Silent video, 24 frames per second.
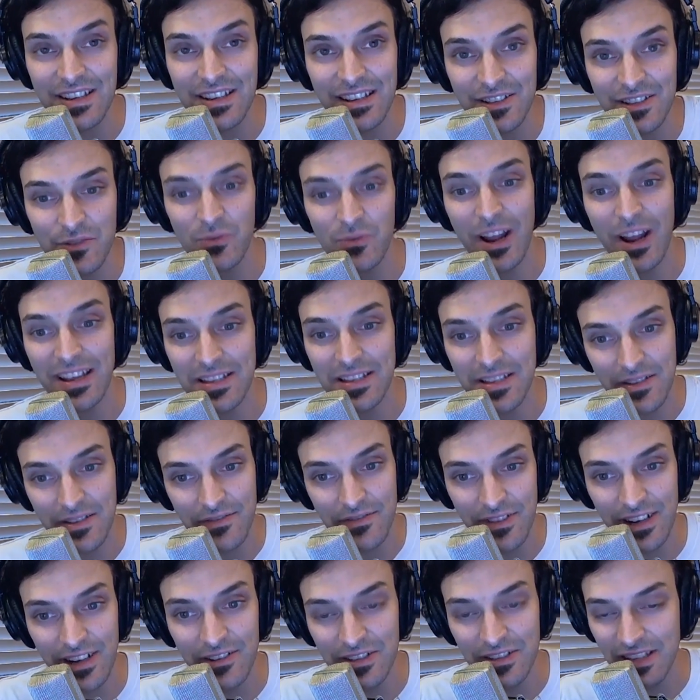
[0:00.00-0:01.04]
It's raised
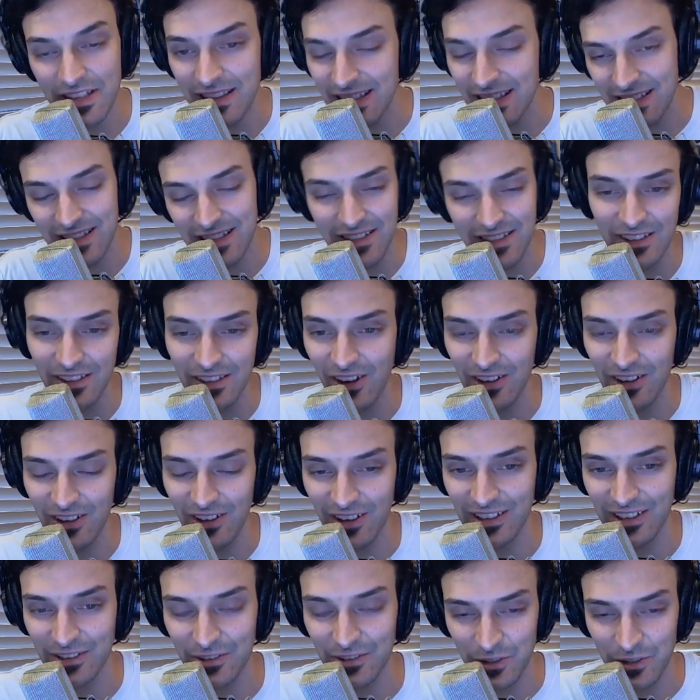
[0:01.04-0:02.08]
fears, and this is a long
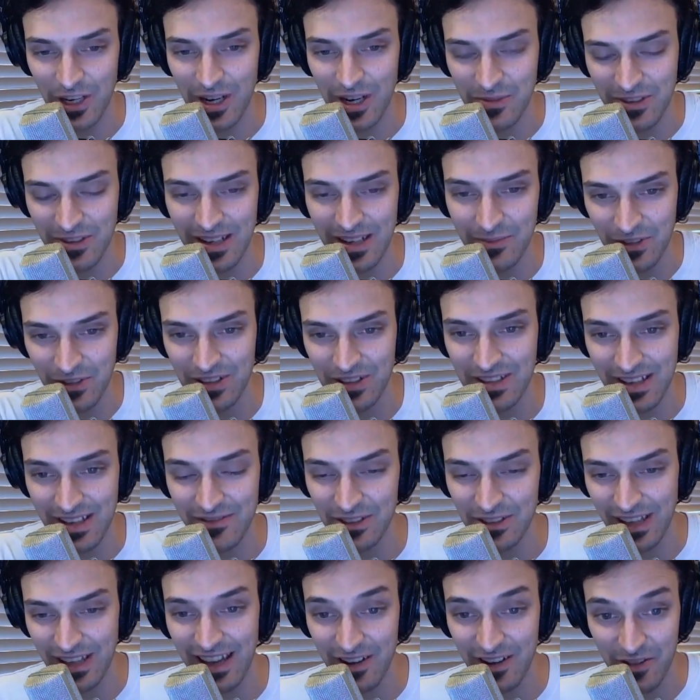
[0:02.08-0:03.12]
article, James, and I'm just
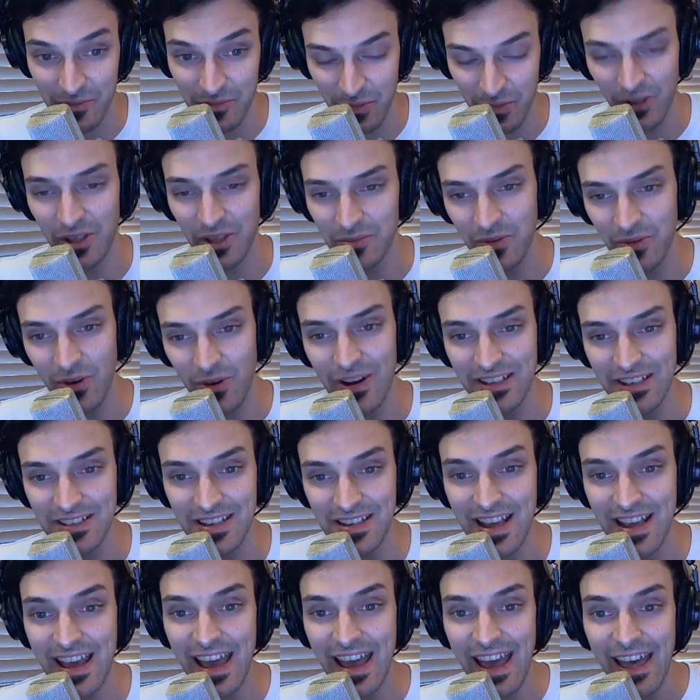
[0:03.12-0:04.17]
giving kind of the bullet
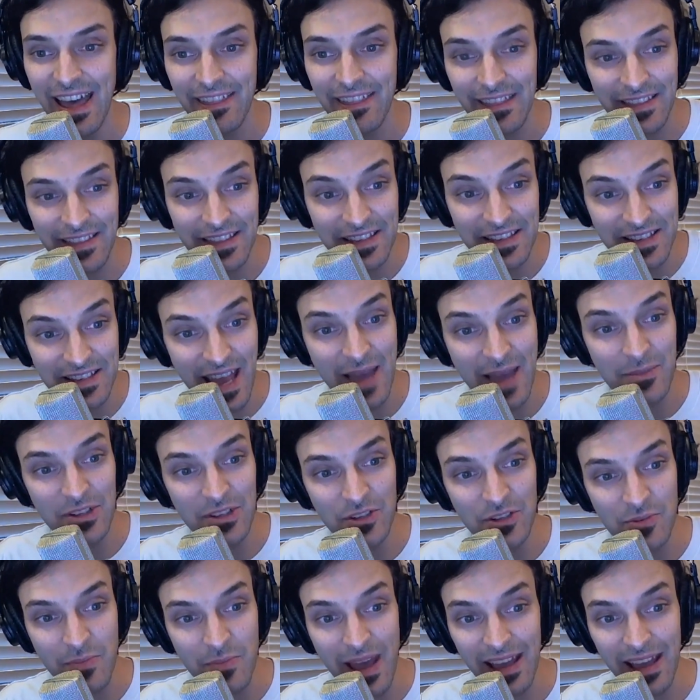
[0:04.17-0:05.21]
points, that the
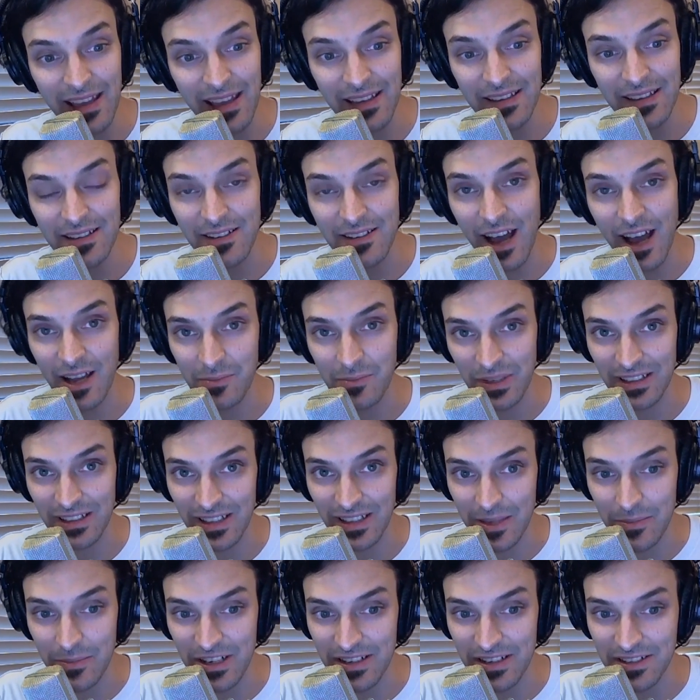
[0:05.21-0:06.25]
damage may not be
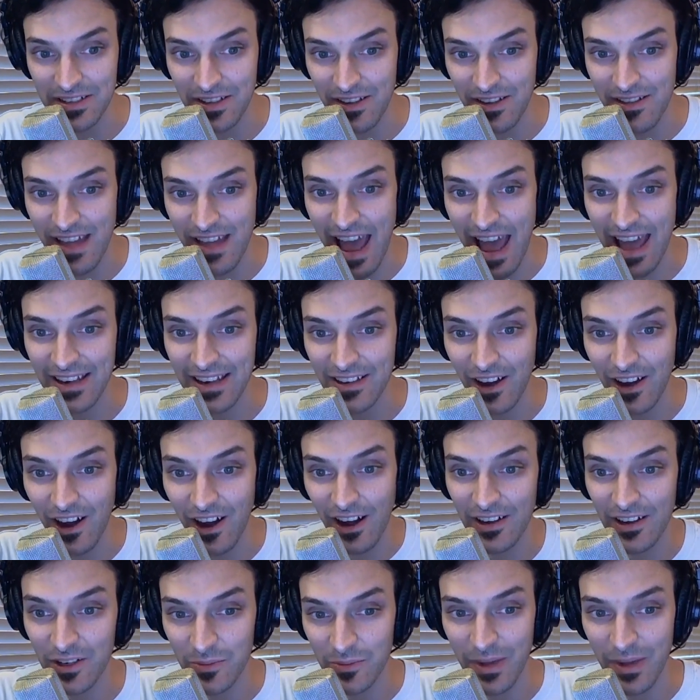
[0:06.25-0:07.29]
limited to that
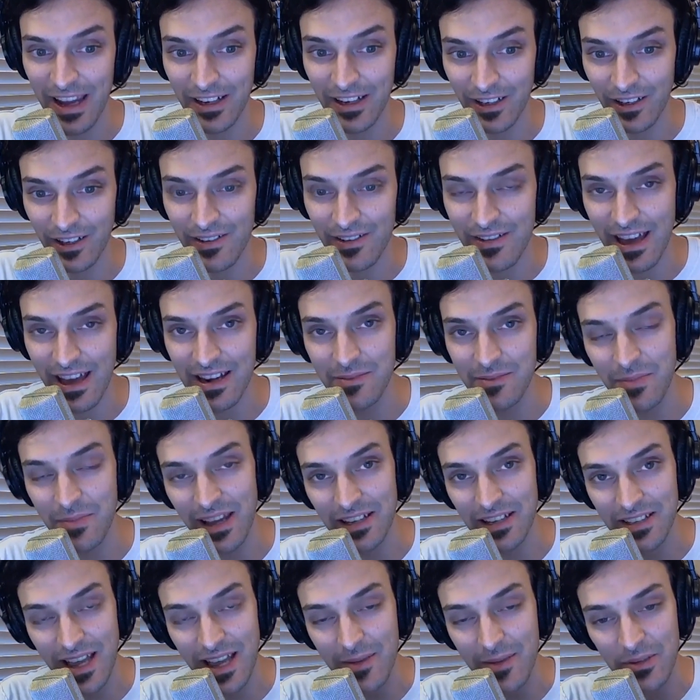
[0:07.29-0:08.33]
automaker, that it
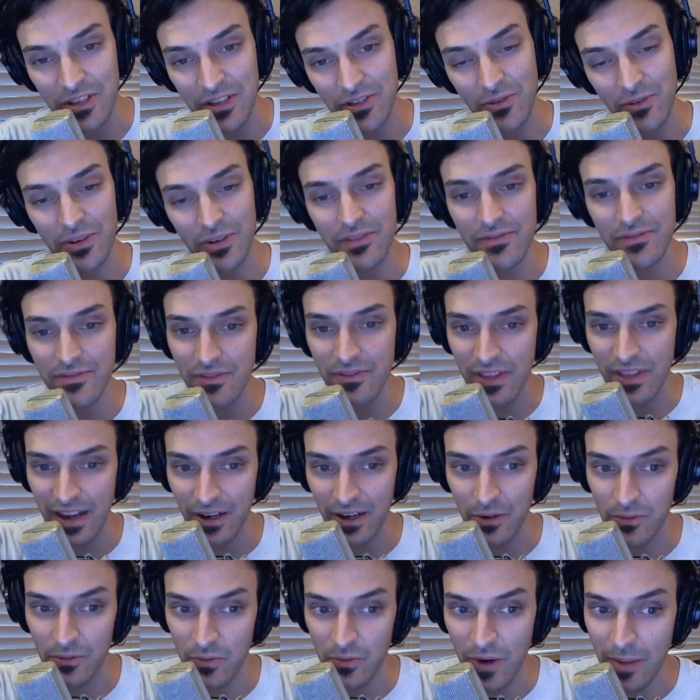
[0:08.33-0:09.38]
may damage sort of
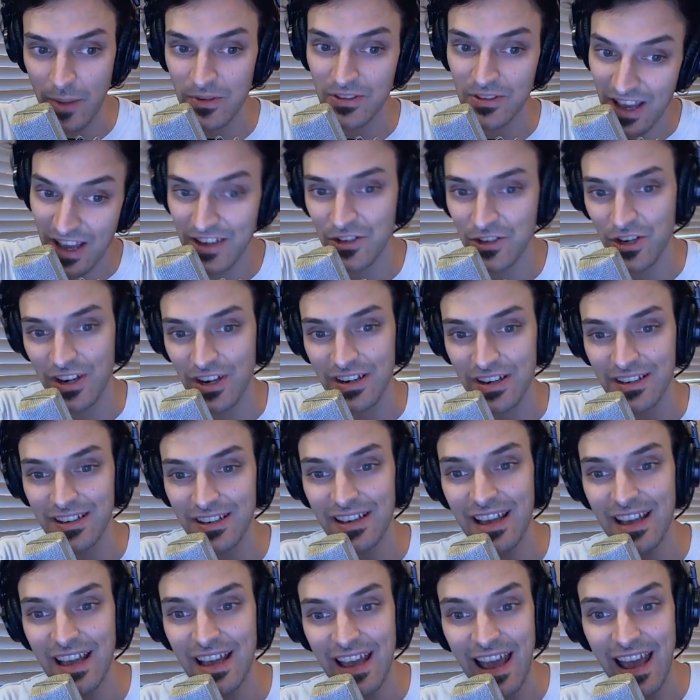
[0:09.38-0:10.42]
their reputation,
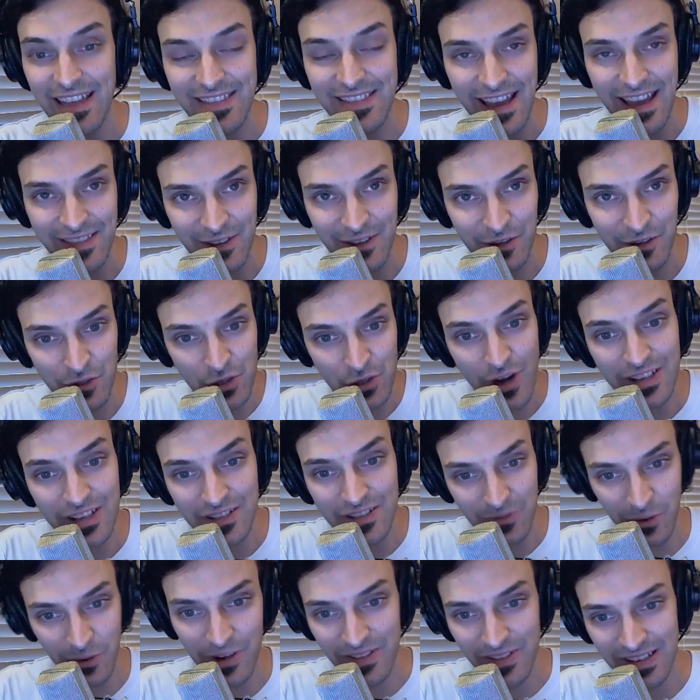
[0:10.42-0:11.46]
and that their
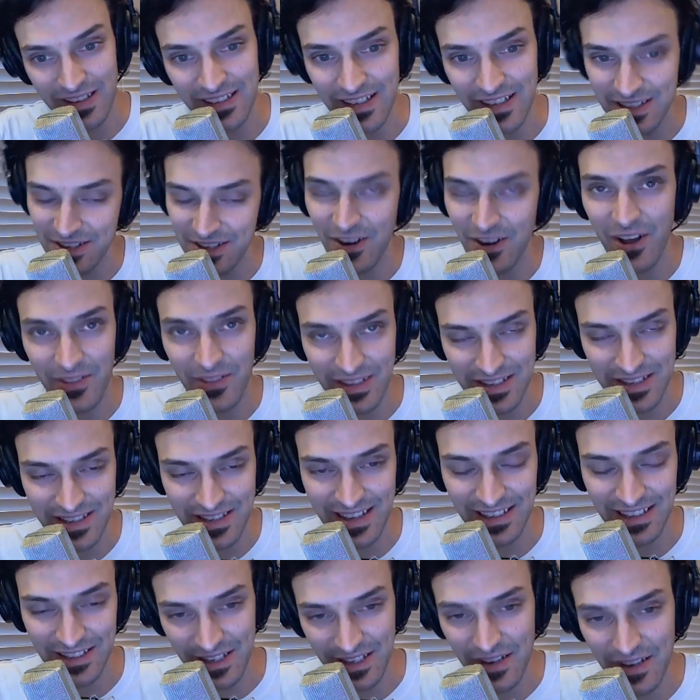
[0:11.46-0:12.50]
trustworthiness and all these
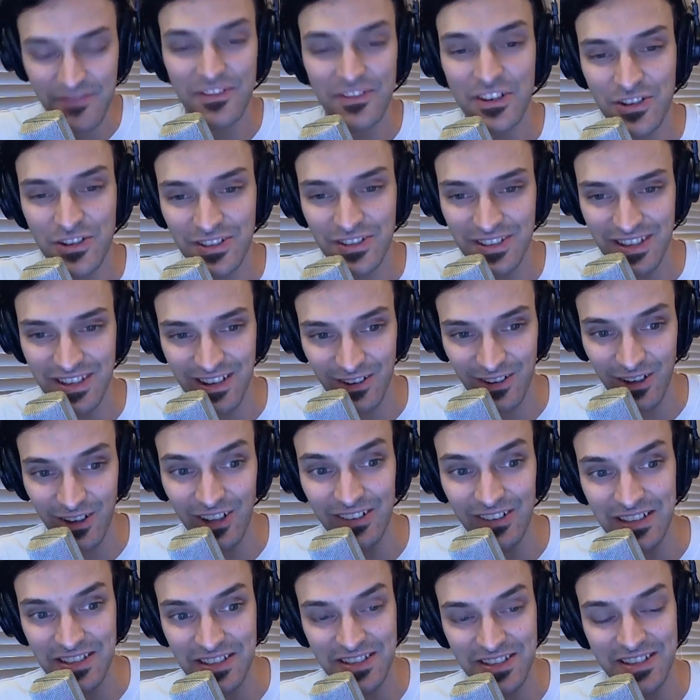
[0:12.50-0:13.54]
things and efficiency are
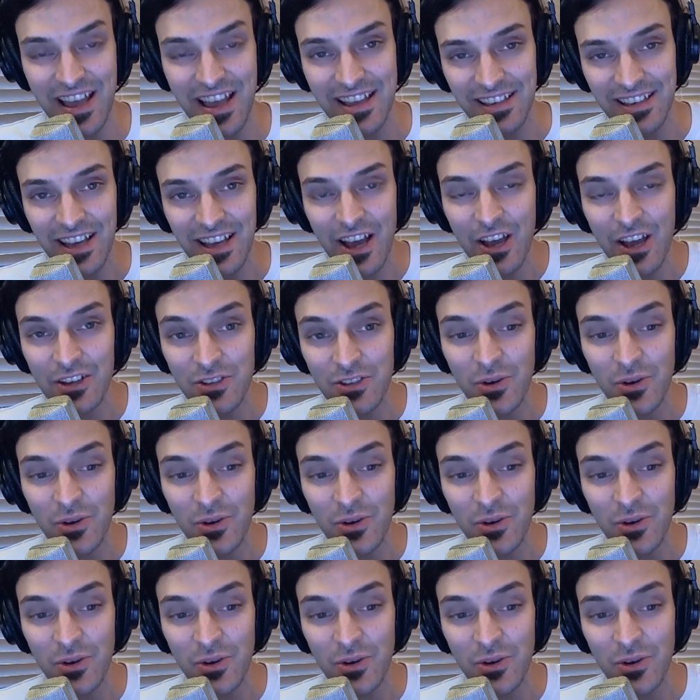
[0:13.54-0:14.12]
all at stake.